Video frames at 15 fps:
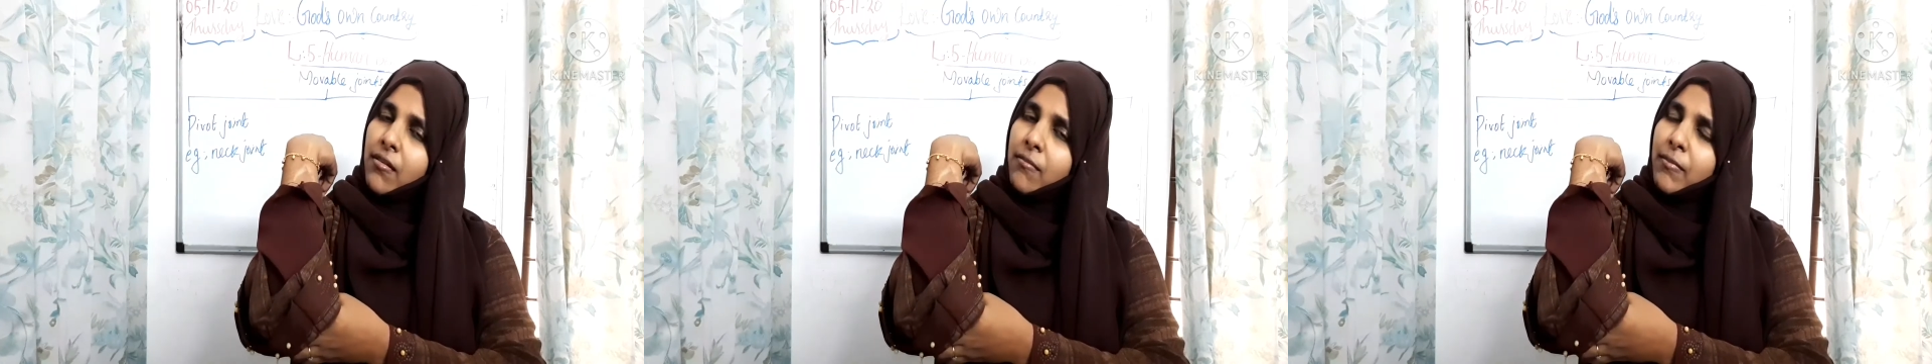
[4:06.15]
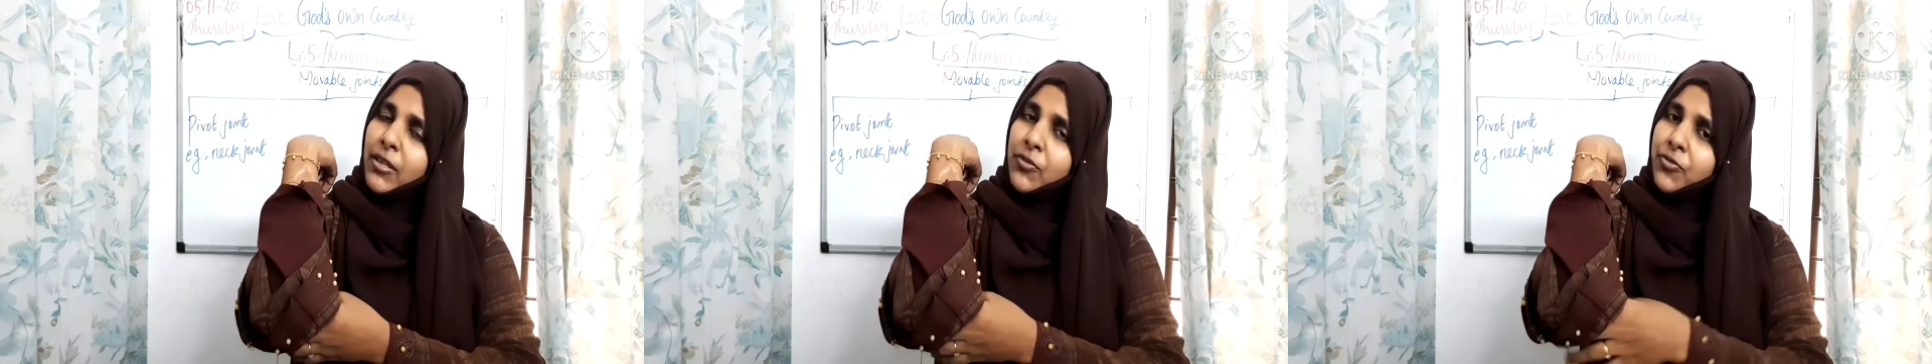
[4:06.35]

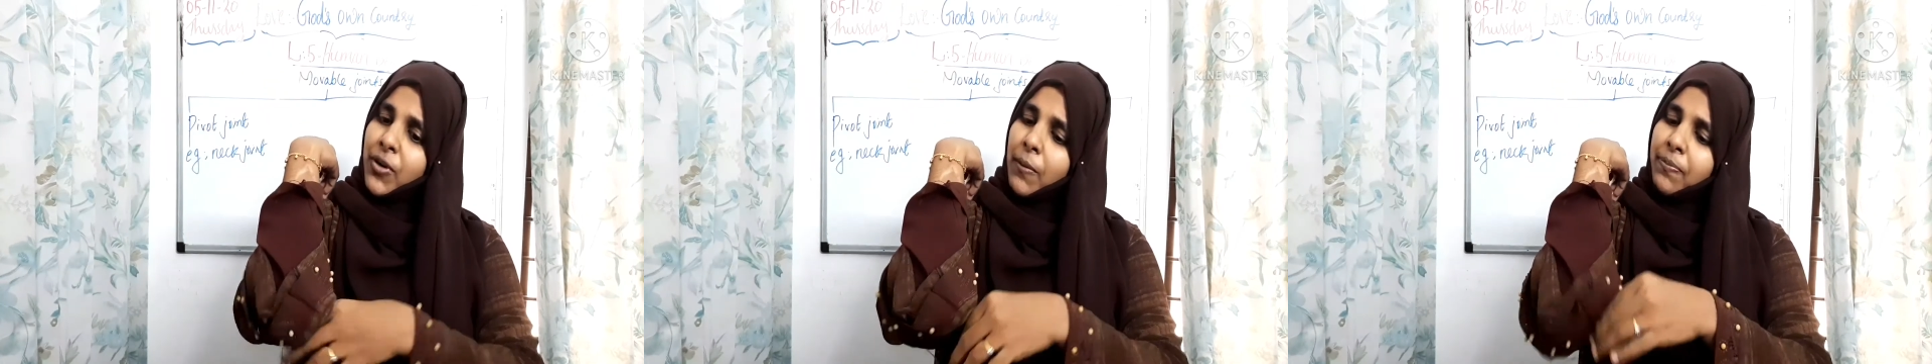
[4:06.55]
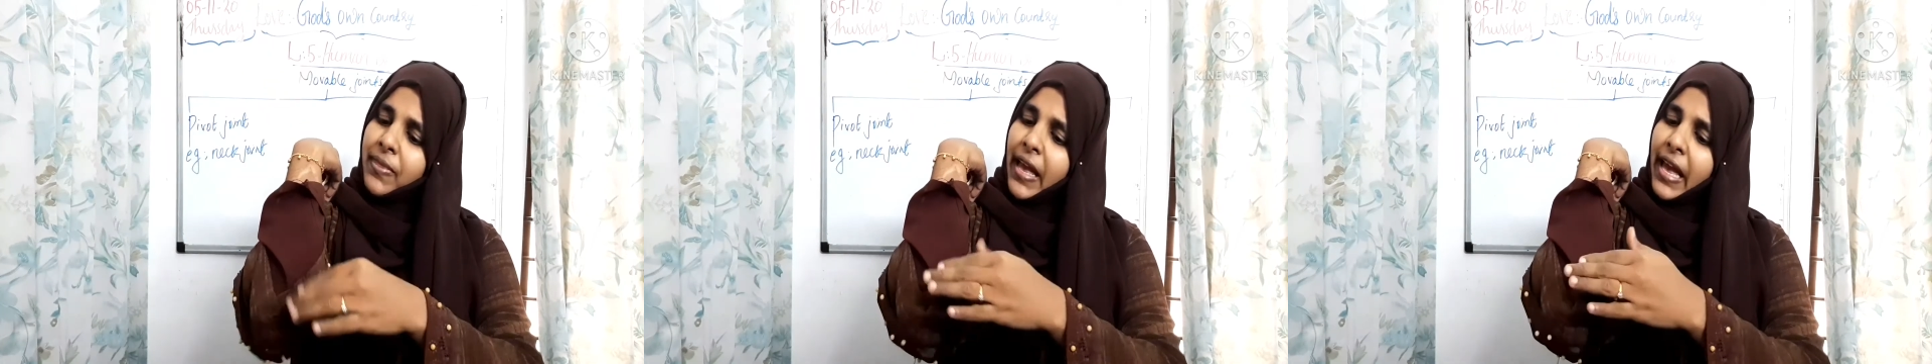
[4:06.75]
but
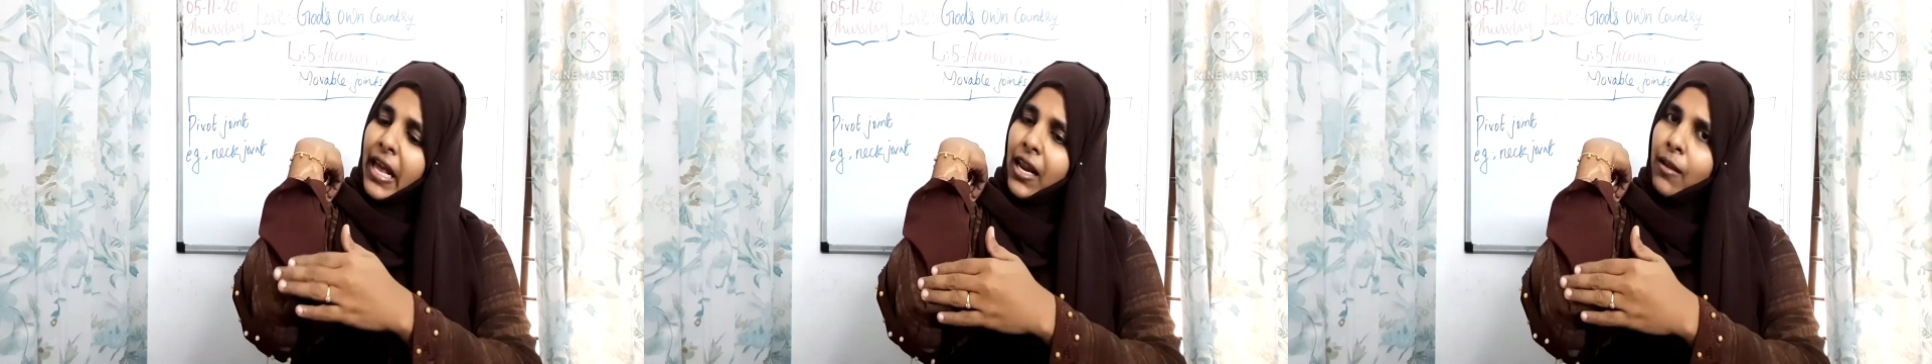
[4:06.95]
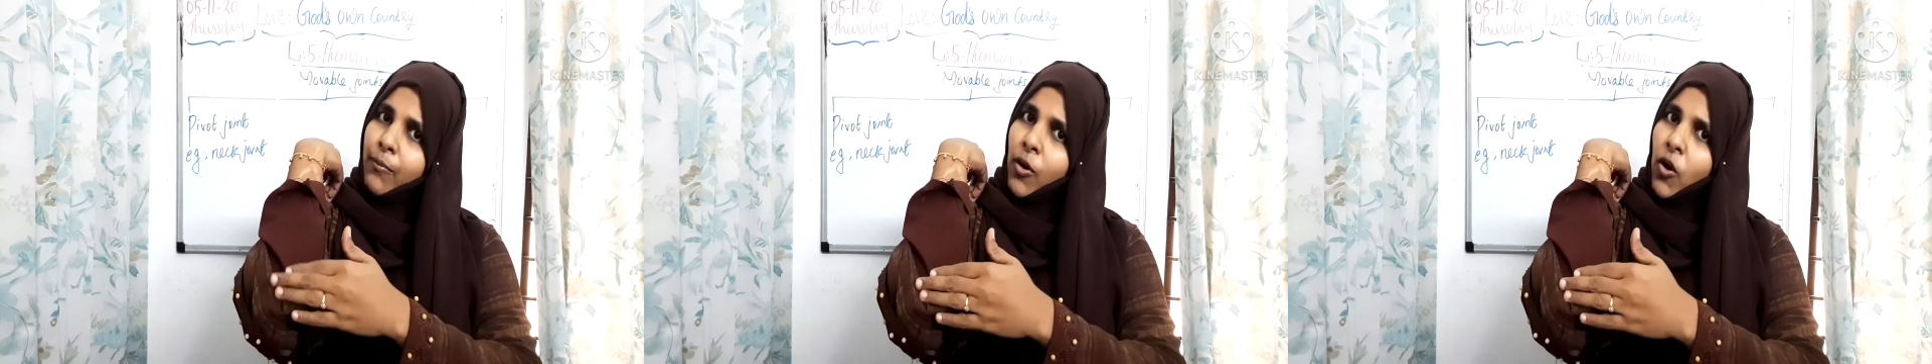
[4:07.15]
from the
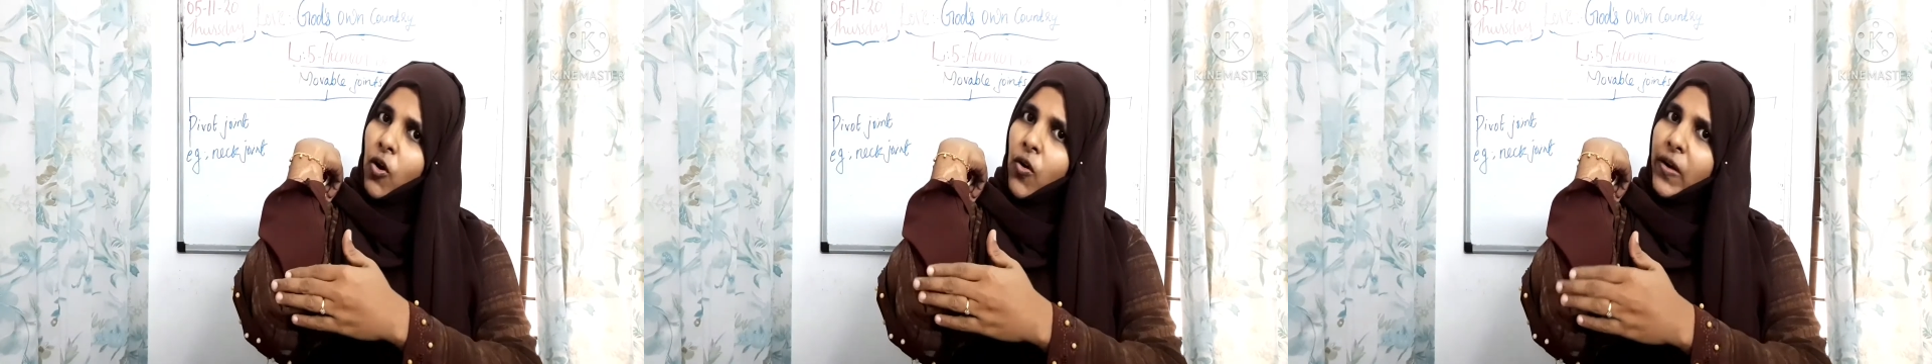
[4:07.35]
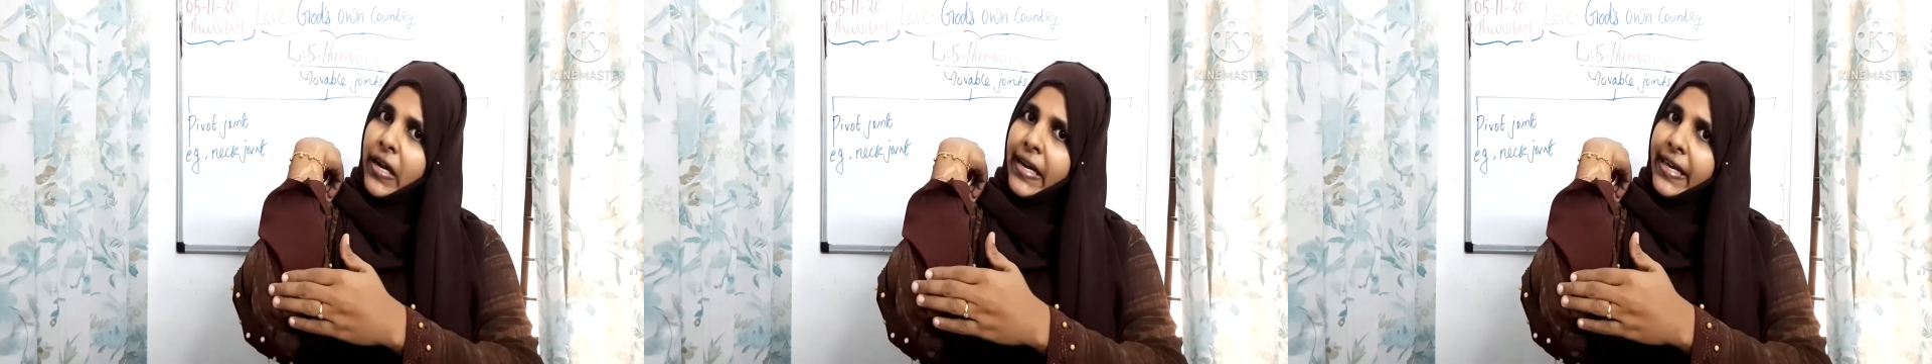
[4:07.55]
elbow
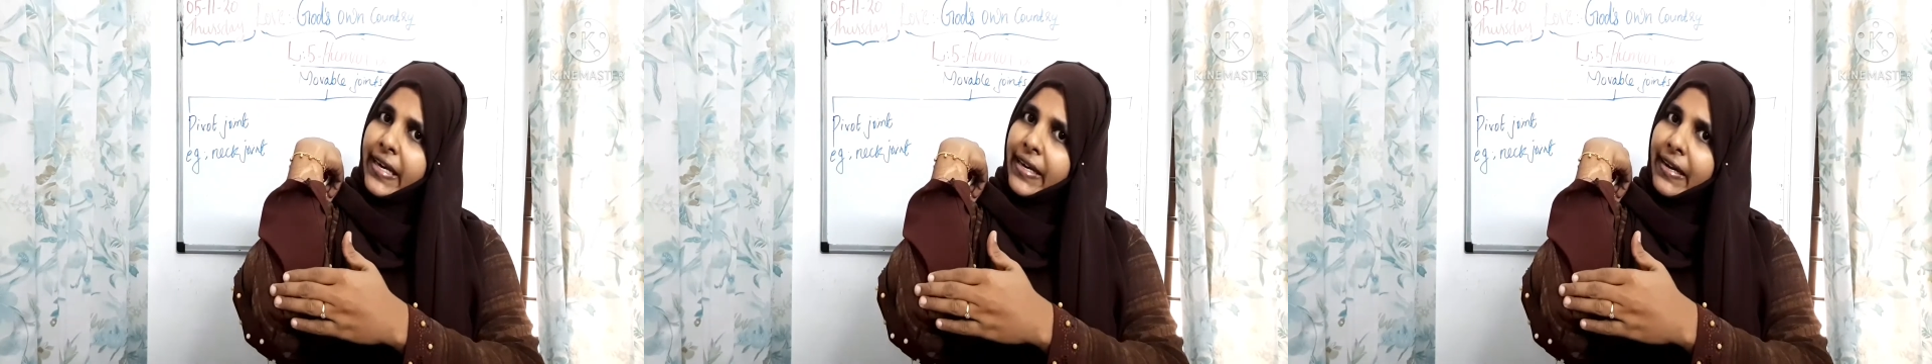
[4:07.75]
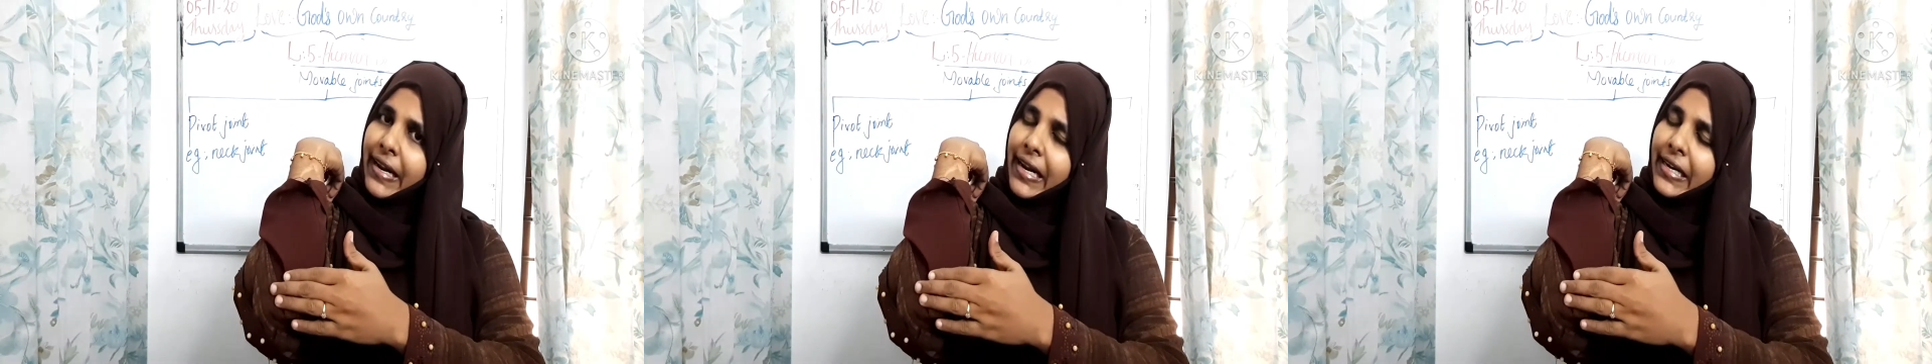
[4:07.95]
only,
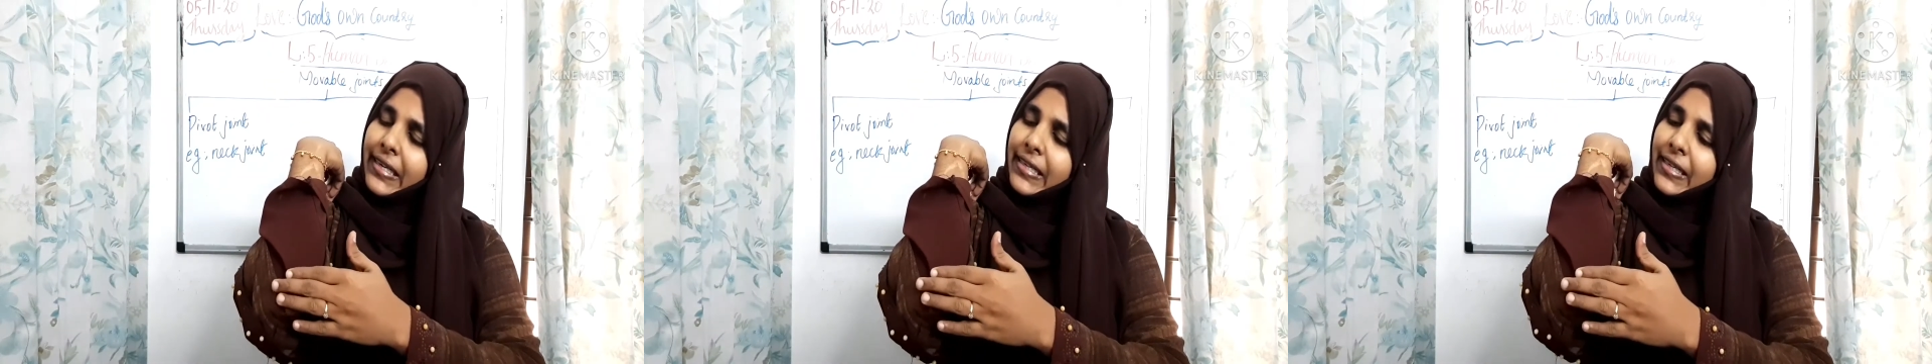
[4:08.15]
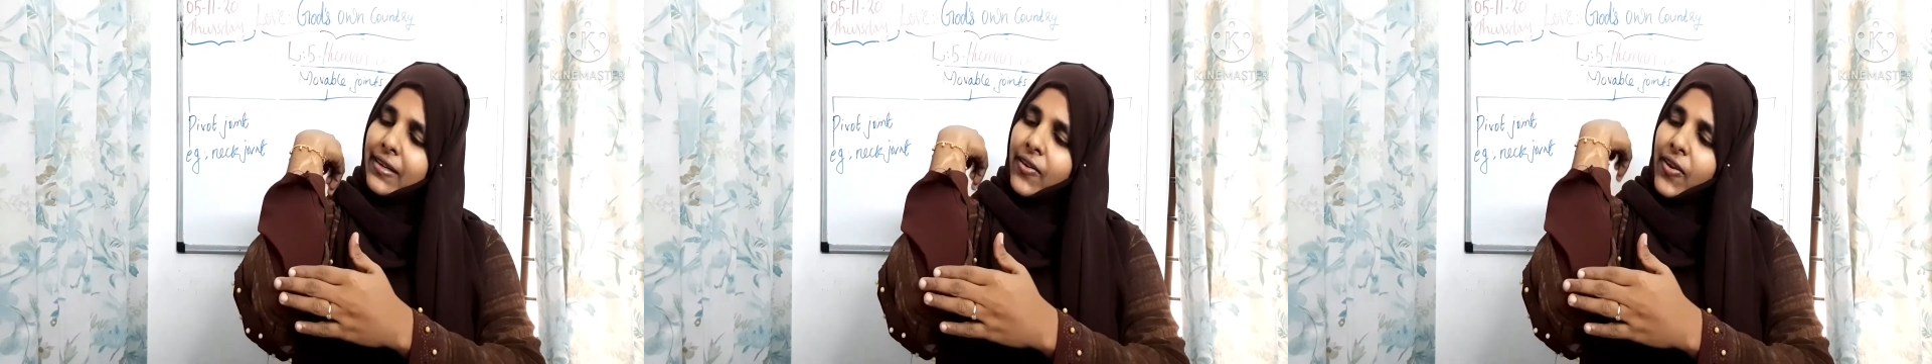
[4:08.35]

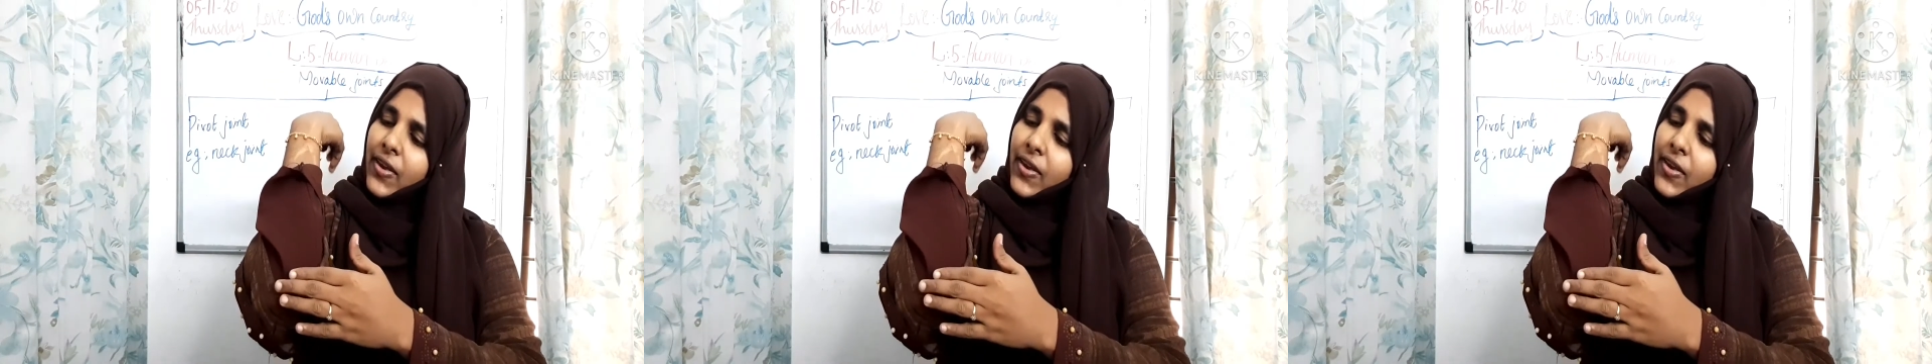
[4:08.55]
right?